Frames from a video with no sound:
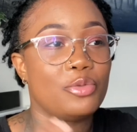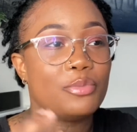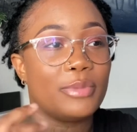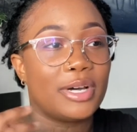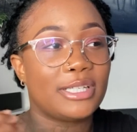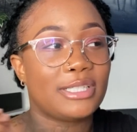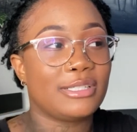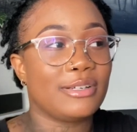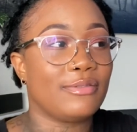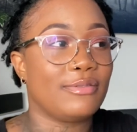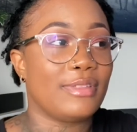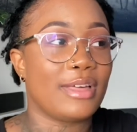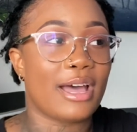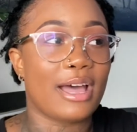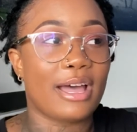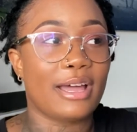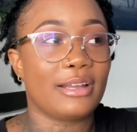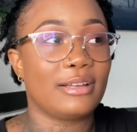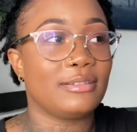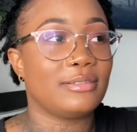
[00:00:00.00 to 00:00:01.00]
much of
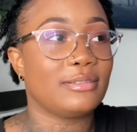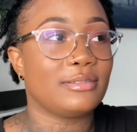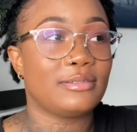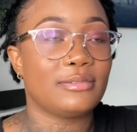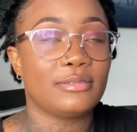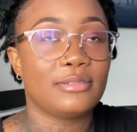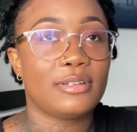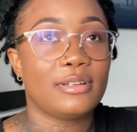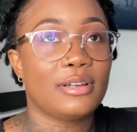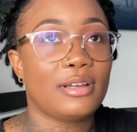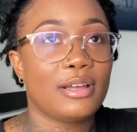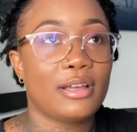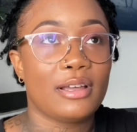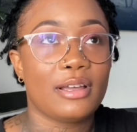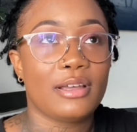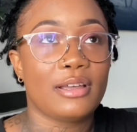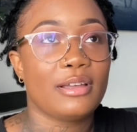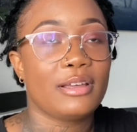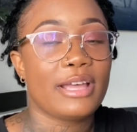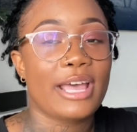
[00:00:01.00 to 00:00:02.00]
that
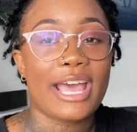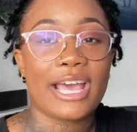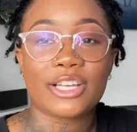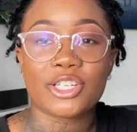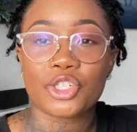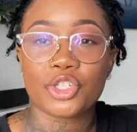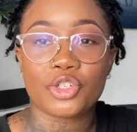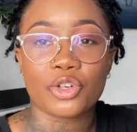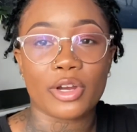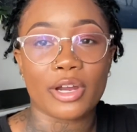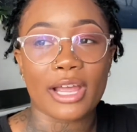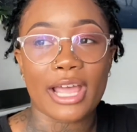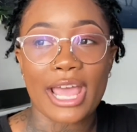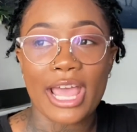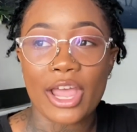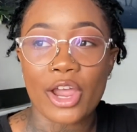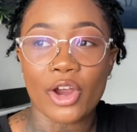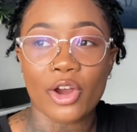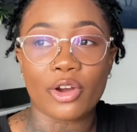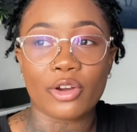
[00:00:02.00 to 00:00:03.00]
extra
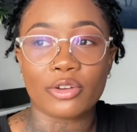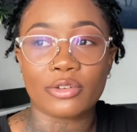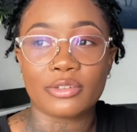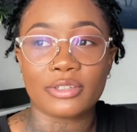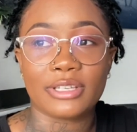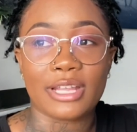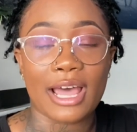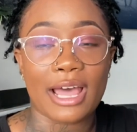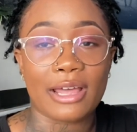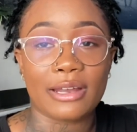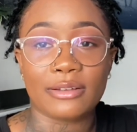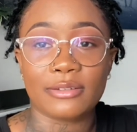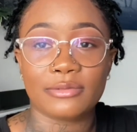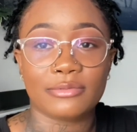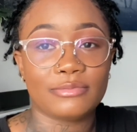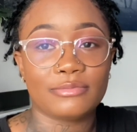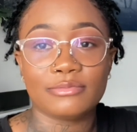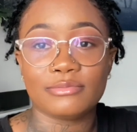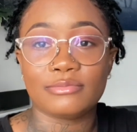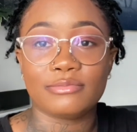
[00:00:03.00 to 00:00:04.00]
hair that
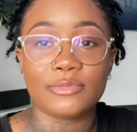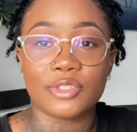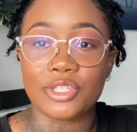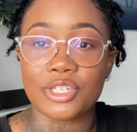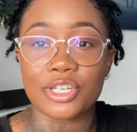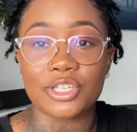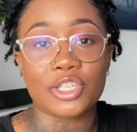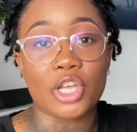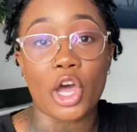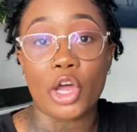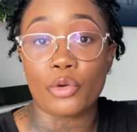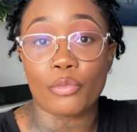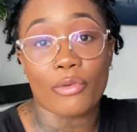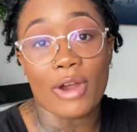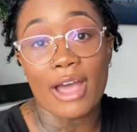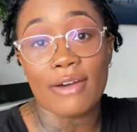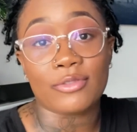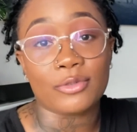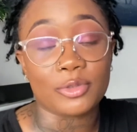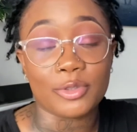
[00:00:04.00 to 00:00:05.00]
just
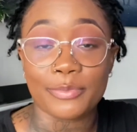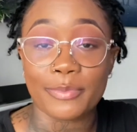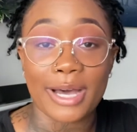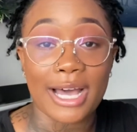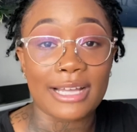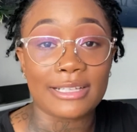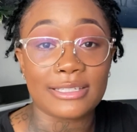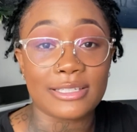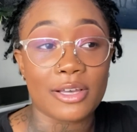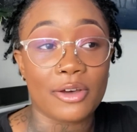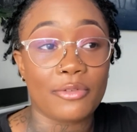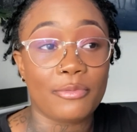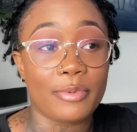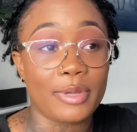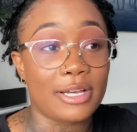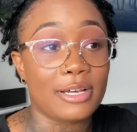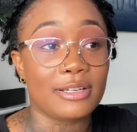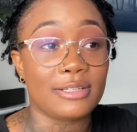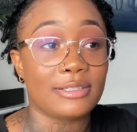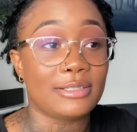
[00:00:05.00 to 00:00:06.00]
unraveled by itself,
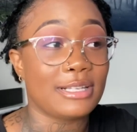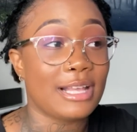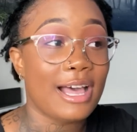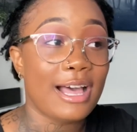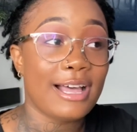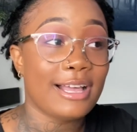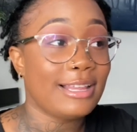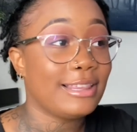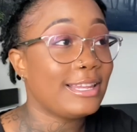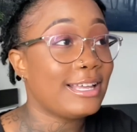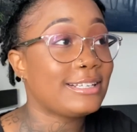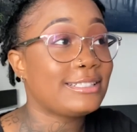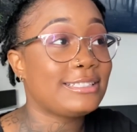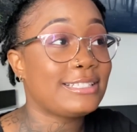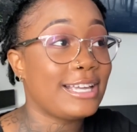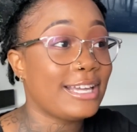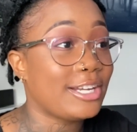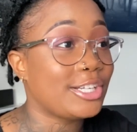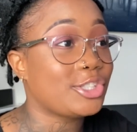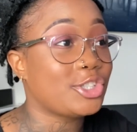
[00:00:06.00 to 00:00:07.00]
because let's
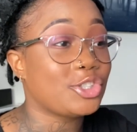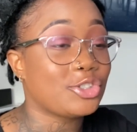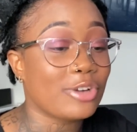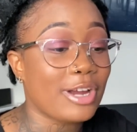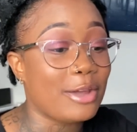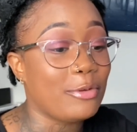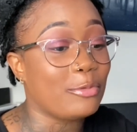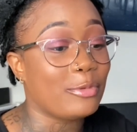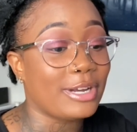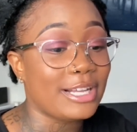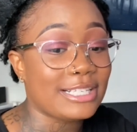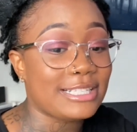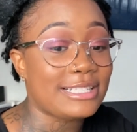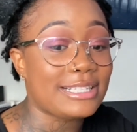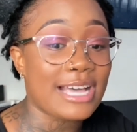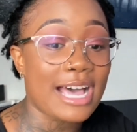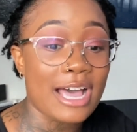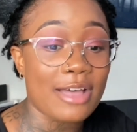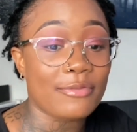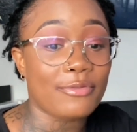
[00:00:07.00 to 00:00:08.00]
get it straight, when it's
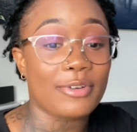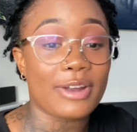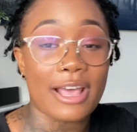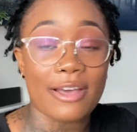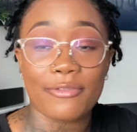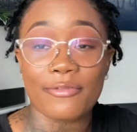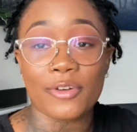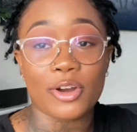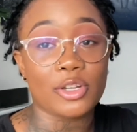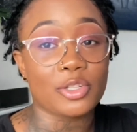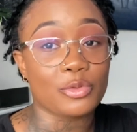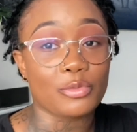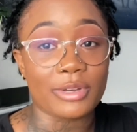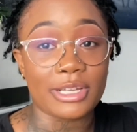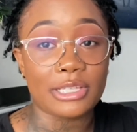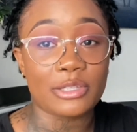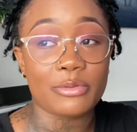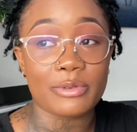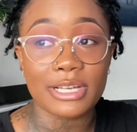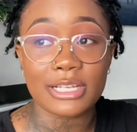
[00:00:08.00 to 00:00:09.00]
time for that first
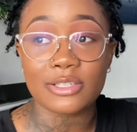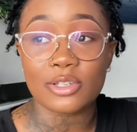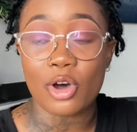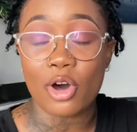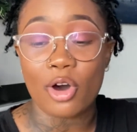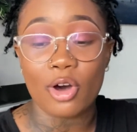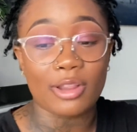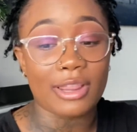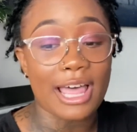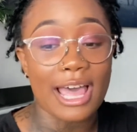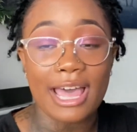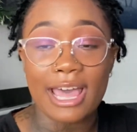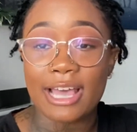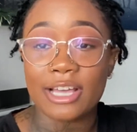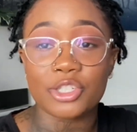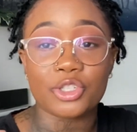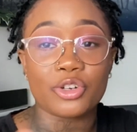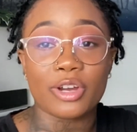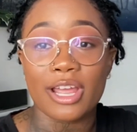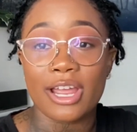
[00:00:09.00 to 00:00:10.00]
retwist, all that
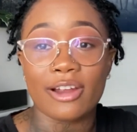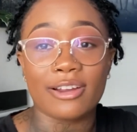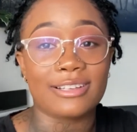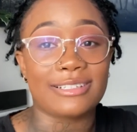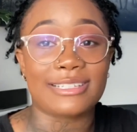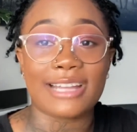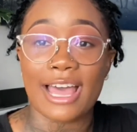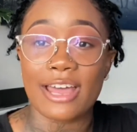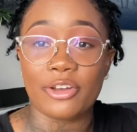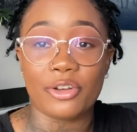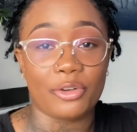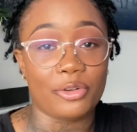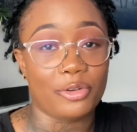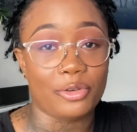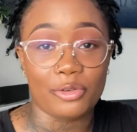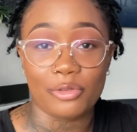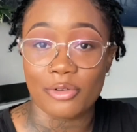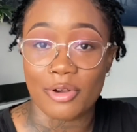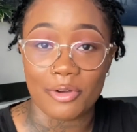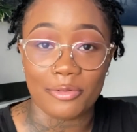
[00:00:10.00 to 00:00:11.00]
extra hair is not no
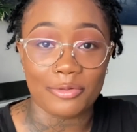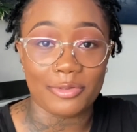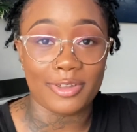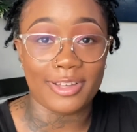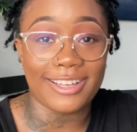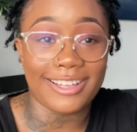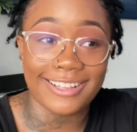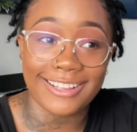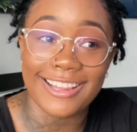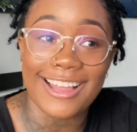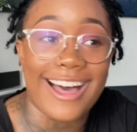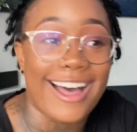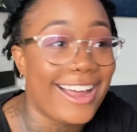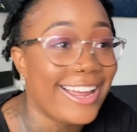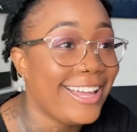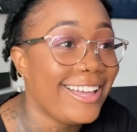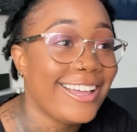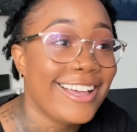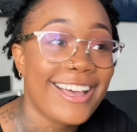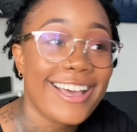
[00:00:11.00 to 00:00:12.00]
new growth.
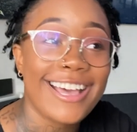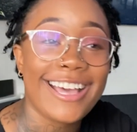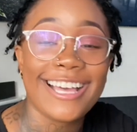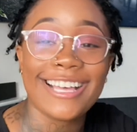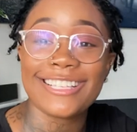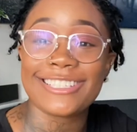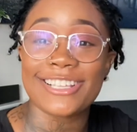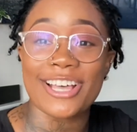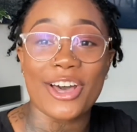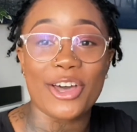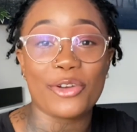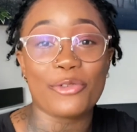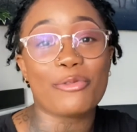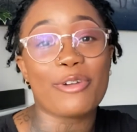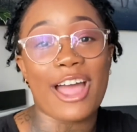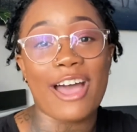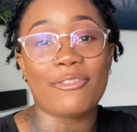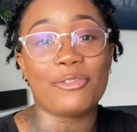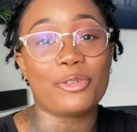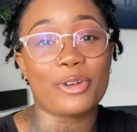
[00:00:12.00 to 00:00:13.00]
Like, it's
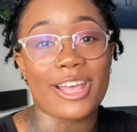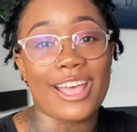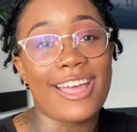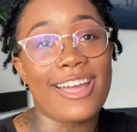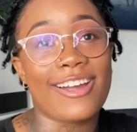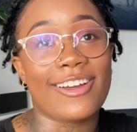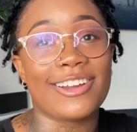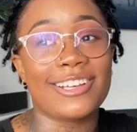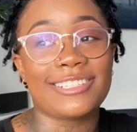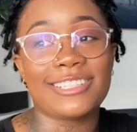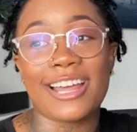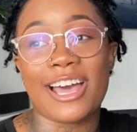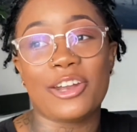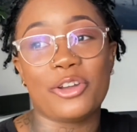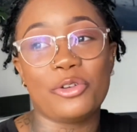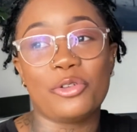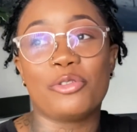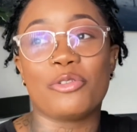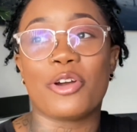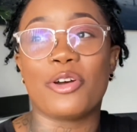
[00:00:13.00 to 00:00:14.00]
unraveled hair, it's not
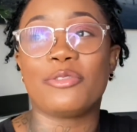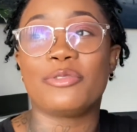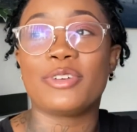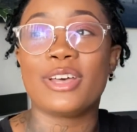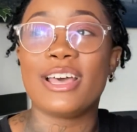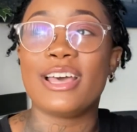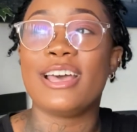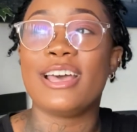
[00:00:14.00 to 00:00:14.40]
new growth.